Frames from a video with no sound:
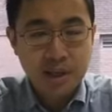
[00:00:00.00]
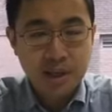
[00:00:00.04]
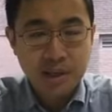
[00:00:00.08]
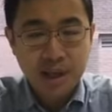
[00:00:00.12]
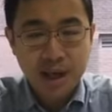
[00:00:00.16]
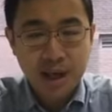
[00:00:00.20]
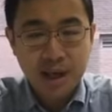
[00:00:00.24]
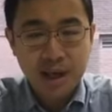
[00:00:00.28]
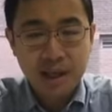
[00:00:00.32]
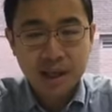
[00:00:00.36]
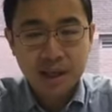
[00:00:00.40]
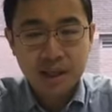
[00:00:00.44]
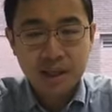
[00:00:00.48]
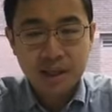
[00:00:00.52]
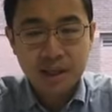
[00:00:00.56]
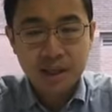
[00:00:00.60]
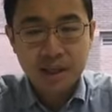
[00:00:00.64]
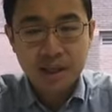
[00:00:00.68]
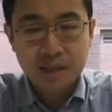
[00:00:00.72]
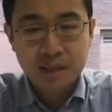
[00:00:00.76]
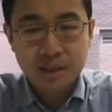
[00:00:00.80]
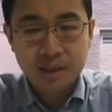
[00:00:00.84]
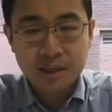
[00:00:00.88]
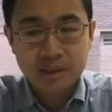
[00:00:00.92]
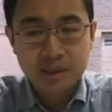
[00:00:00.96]
that
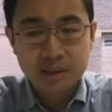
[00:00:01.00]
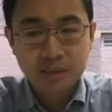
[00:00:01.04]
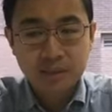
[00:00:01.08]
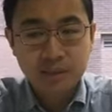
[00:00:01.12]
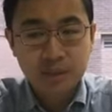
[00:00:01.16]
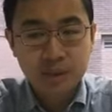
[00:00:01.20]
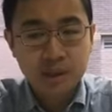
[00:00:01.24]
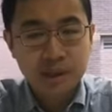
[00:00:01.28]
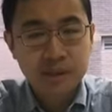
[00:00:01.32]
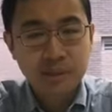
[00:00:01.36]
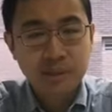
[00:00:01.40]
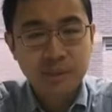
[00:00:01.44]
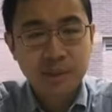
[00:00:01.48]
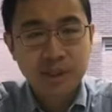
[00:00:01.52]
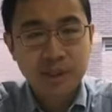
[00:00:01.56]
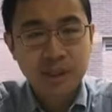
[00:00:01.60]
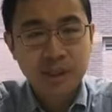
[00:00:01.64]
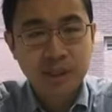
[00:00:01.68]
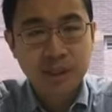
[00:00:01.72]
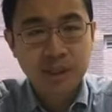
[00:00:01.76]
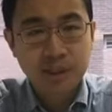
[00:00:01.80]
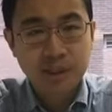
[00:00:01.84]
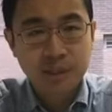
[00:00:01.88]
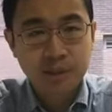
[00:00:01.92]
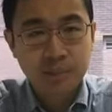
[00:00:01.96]
is going to
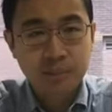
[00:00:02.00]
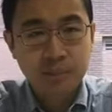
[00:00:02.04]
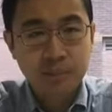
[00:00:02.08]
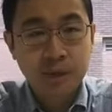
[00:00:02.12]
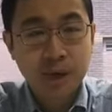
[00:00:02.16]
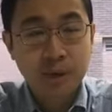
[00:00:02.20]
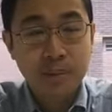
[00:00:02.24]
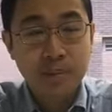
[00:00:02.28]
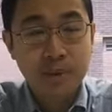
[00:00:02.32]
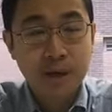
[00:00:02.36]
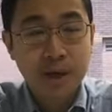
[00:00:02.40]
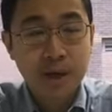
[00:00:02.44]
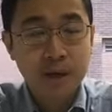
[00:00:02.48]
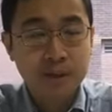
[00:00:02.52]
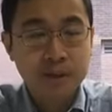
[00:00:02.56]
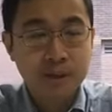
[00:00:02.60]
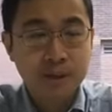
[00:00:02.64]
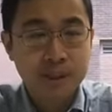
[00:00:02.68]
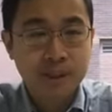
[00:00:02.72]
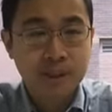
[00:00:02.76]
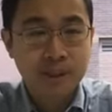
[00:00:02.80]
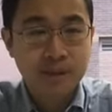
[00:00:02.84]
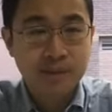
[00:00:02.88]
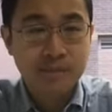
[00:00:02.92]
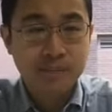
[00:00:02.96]
be
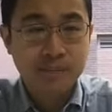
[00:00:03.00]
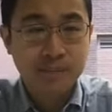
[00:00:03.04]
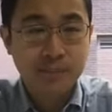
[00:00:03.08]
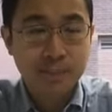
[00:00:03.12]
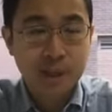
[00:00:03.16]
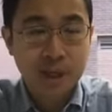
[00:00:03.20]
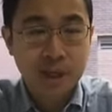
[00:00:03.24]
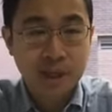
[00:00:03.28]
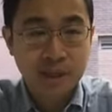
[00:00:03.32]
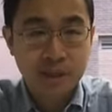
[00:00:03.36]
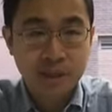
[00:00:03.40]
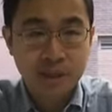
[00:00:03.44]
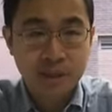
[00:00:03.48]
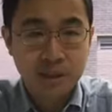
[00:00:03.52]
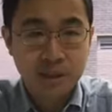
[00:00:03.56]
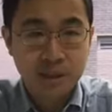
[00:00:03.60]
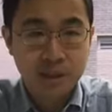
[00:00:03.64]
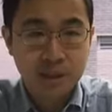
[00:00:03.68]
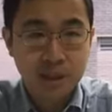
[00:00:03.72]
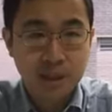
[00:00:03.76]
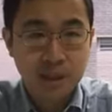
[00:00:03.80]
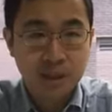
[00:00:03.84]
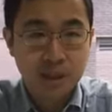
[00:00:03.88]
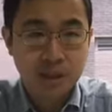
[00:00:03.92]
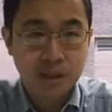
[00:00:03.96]
primarily
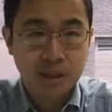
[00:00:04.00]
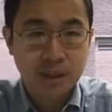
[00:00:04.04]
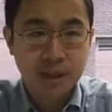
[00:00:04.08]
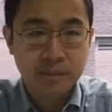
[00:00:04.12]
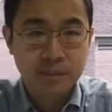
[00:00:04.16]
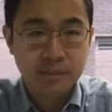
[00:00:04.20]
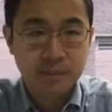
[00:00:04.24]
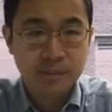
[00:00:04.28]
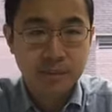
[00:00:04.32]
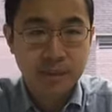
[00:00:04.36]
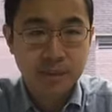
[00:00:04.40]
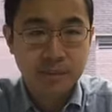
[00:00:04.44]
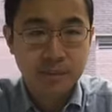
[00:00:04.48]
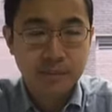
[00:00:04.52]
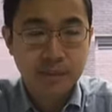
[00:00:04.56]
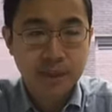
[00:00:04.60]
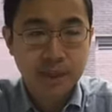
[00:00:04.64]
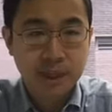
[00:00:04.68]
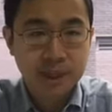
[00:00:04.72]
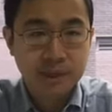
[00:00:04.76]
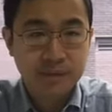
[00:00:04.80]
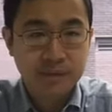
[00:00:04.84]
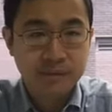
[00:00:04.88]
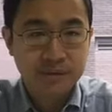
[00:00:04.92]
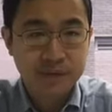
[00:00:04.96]
dependent on government
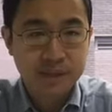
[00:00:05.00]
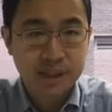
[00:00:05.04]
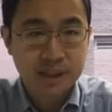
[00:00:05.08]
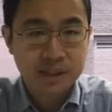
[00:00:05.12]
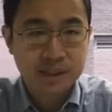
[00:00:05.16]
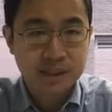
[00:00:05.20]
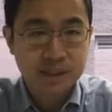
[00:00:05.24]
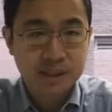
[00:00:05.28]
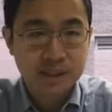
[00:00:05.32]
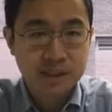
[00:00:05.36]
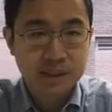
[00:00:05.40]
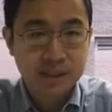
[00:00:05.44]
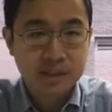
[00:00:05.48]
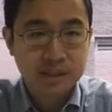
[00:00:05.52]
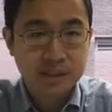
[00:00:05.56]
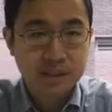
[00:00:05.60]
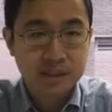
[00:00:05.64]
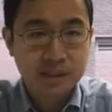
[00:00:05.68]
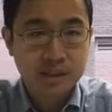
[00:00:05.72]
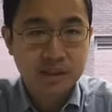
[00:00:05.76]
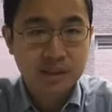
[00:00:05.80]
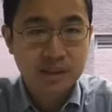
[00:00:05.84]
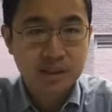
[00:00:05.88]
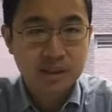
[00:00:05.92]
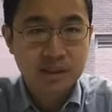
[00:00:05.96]
benefits.
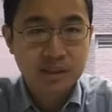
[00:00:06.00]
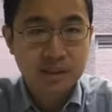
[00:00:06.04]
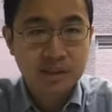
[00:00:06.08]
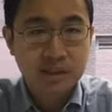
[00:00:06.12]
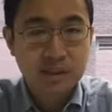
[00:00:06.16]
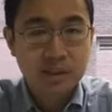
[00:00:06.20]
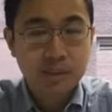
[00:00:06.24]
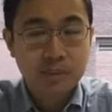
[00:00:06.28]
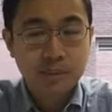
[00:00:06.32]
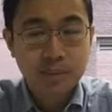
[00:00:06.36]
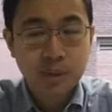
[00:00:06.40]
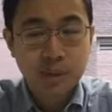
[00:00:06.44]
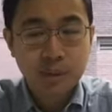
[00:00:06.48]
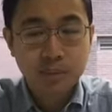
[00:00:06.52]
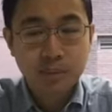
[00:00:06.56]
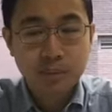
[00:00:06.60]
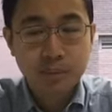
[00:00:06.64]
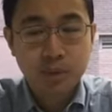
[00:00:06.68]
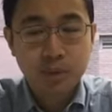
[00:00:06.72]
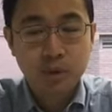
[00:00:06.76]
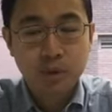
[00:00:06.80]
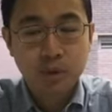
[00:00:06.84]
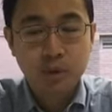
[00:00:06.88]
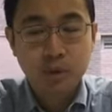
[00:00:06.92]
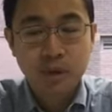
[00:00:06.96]

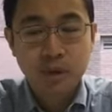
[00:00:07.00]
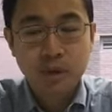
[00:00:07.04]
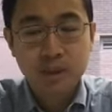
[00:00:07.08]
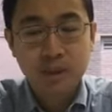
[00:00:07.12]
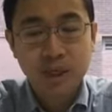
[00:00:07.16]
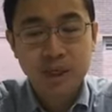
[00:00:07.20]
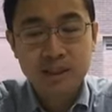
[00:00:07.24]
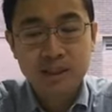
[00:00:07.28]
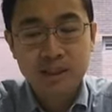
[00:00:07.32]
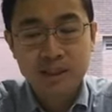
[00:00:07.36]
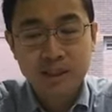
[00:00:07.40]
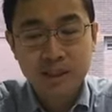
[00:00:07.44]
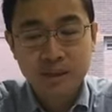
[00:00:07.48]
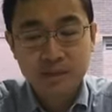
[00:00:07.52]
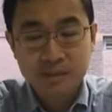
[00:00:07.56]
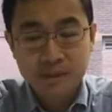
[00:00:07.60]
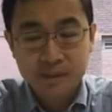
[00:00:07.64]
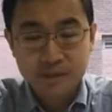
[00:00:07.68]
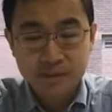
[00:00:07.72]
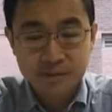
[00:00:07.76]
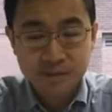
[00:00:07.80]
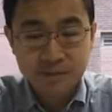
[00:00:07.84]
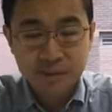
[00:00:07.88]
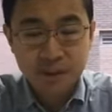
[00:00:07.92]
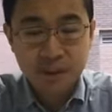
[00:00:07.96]
People who are not self
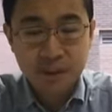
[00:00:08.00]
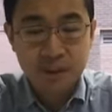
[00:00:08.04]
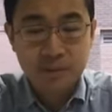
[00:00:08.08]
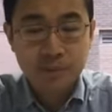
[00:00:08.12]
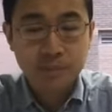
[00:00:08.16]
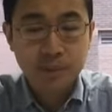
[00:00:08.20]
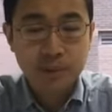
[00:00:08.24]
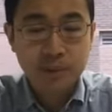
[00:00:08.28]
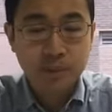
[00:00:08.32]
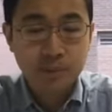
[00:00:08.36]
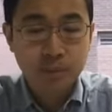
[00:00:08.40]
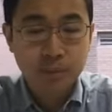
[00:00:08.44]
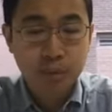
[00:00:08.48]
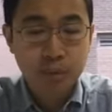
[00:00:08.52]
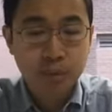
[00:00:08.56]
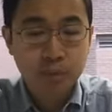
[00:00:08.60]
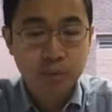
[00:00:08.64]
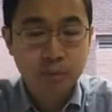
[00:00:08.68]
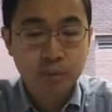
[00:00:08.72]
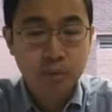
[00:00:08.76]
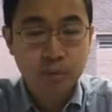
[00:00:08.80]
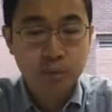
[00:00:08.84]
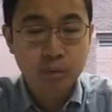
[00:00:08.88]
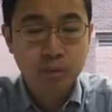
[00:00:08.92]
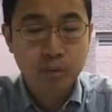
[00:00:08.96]
sufficient, people
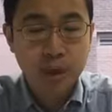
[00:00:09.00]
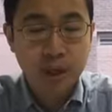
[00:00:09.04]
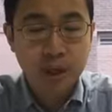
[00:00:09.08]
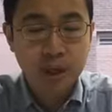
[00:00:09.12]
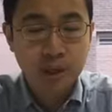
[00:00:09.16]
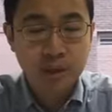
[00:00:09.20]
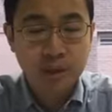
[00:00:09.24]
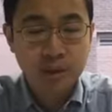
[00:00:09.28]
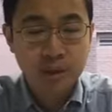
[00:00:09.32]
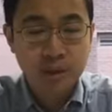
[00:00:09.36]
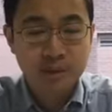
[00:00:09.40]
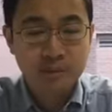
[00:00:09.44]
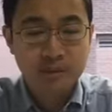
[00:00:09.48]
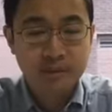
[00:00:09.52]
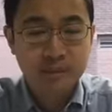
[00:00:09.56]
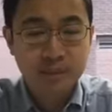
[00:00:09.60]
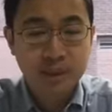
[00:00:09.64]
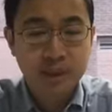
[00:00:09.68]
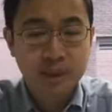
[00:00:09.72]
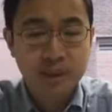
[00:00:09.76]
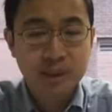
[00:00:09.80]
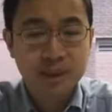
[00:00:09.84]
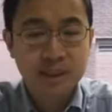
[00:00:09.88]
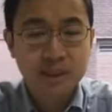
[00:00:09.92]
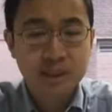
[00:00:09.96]
who require
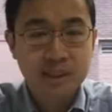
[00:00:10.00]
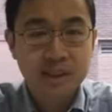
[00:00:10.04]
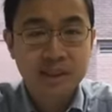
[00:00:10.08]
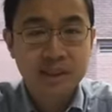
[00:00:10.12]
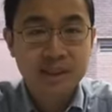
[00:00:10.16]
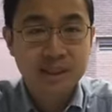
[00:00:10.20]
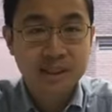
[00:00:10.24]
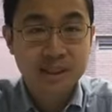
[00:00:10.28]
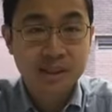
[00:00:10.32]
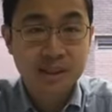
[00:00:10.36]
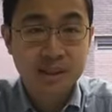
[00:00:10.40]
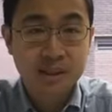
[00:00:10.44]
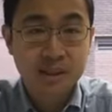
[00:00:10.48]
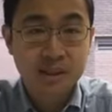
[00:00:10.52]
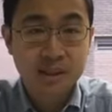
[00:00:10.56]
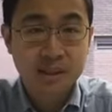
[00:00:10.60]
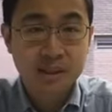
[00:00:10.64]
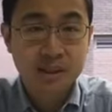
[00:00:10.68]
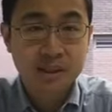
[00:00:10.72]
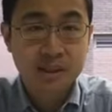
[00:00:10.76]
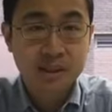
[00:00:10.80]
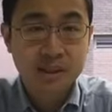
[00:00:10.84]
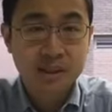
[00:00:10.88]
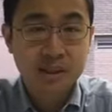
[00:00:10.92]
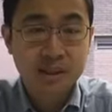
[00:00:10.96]
government
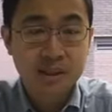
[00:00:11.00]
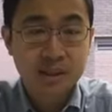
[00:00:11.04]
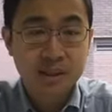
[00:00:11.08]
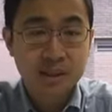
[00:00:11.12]
assistance